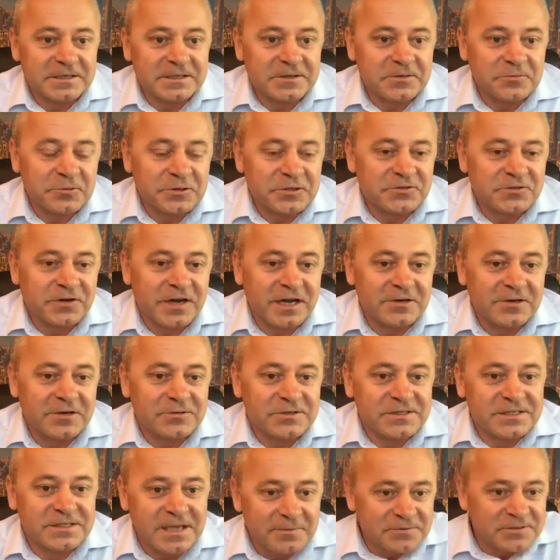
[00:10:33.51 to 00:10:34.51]
We tried to
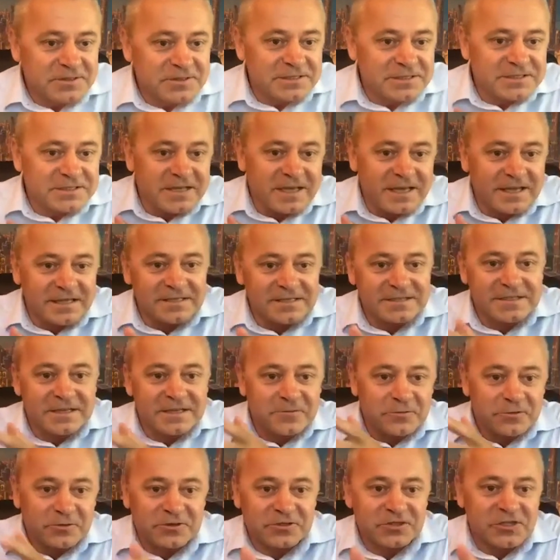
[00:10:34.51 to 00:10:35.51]
subsidize that
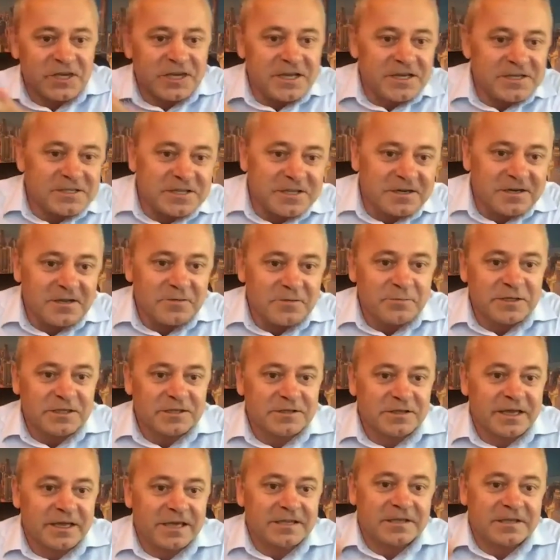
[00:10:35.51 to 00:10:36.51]
or change that a little bit,
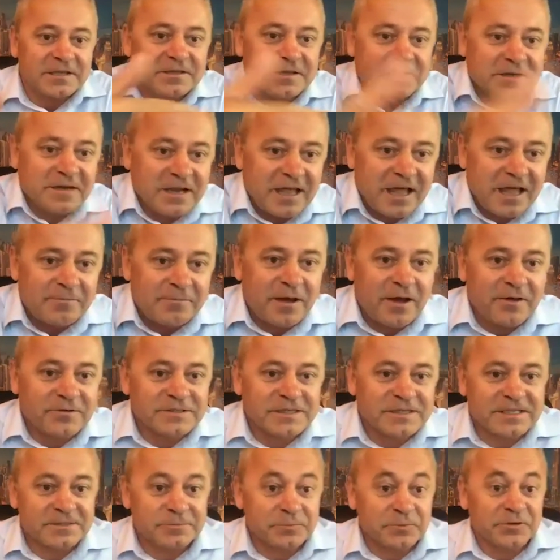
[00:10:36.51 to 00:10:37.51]
adding the Clubhouse
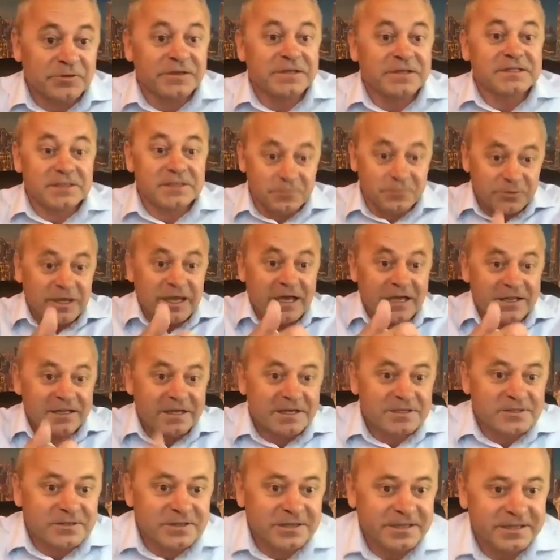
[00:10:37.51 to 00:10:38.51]
experience, and we had
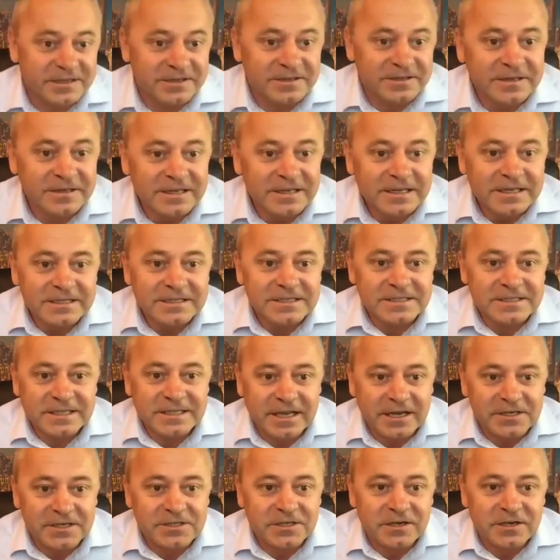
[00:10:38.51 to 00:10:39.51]
actually a
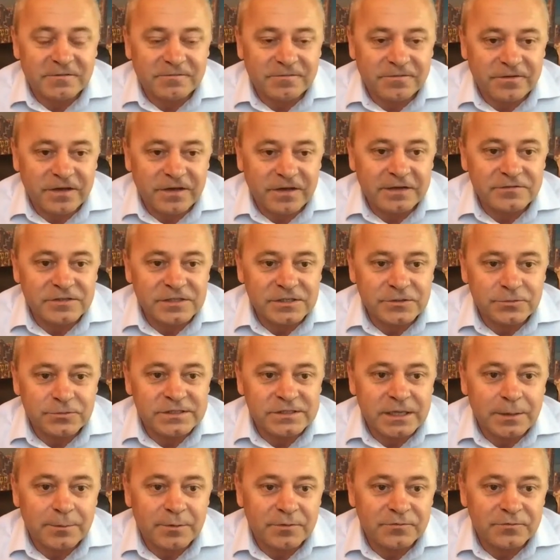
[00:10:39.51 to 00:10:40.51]
discussion on 5G with
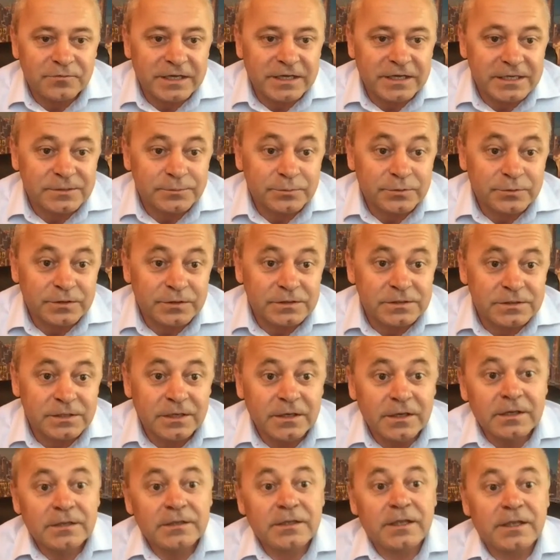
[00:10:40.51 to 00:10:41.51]
some of the experts.
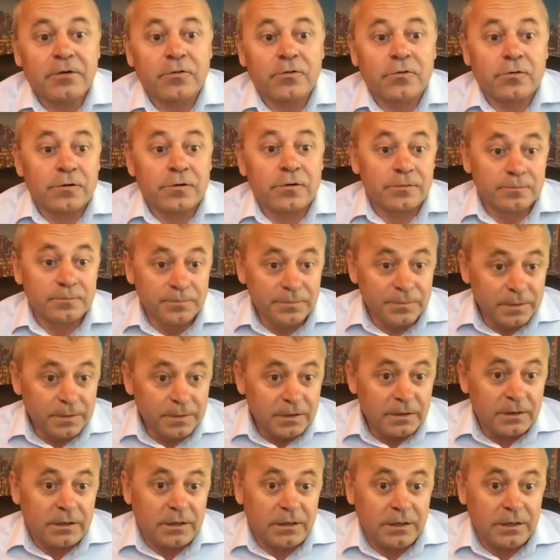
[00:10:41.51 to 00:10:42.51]
They were
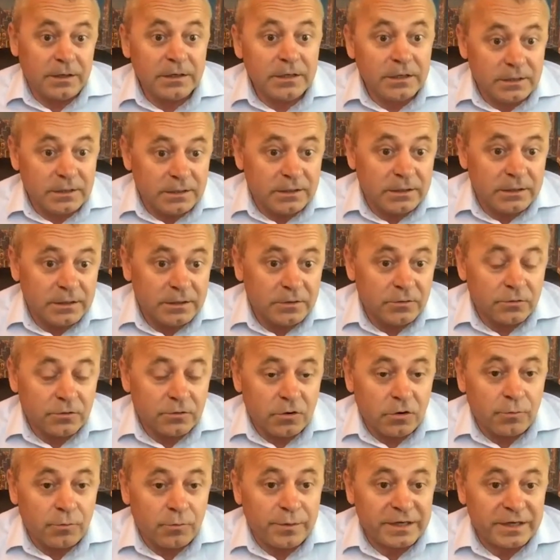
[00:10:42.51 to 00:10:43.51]
in
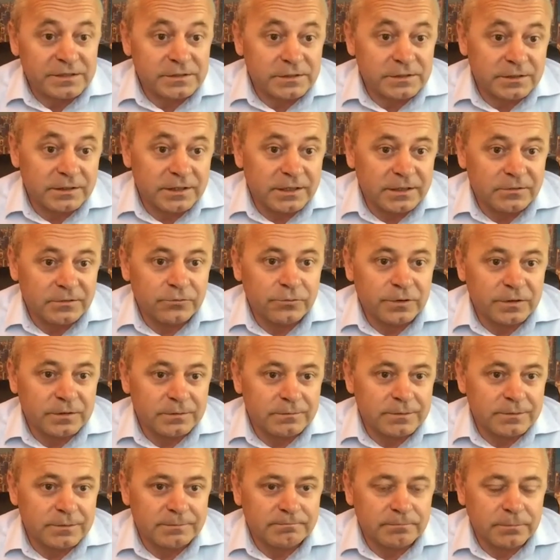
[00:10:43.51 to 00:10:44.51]
Europe. Actually, they do a
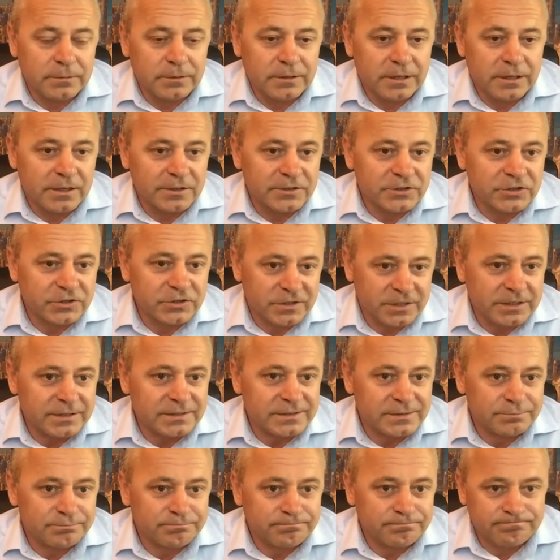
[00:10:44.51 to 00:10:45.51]
large test
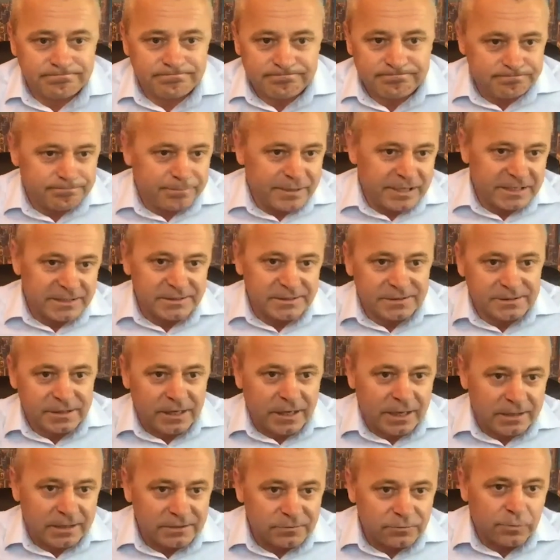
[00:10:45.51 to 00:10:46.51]
bed
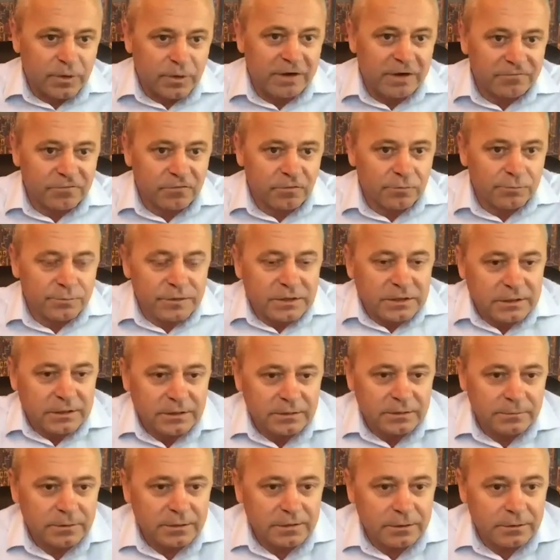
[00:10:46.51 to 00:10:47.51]
site right from
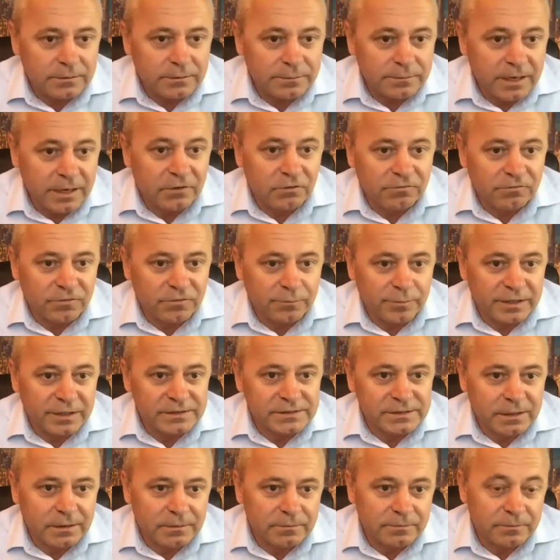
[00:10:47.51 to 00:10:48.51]
the Hanover
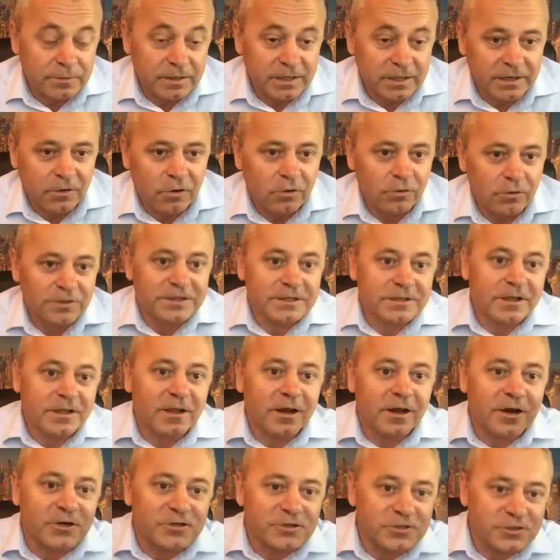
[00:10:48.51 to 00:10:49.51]
Messa. They call it the
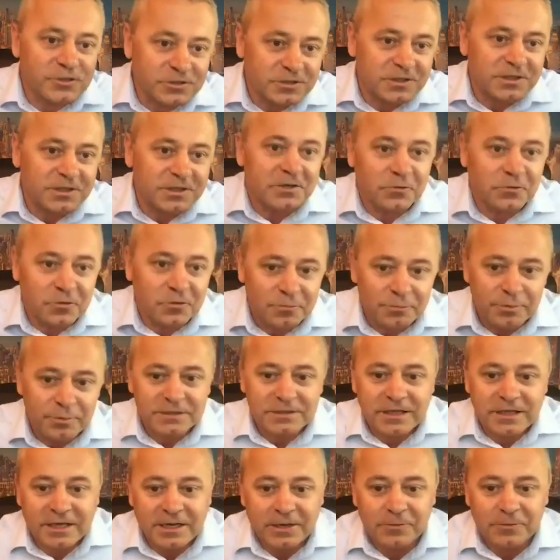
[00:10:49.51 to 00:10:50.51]
largest in Europe, but
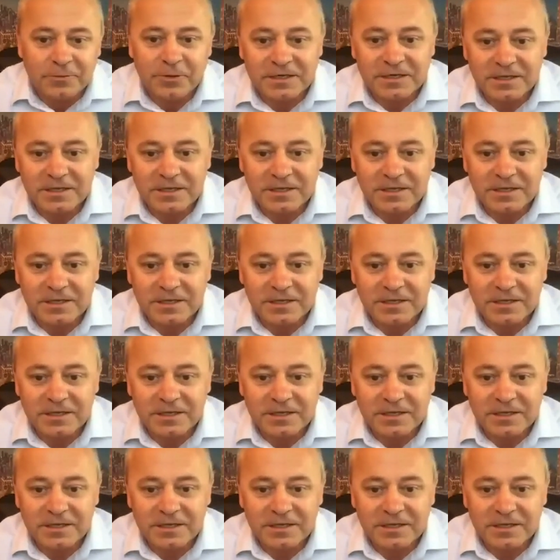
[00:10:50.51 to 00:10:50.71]
anyway.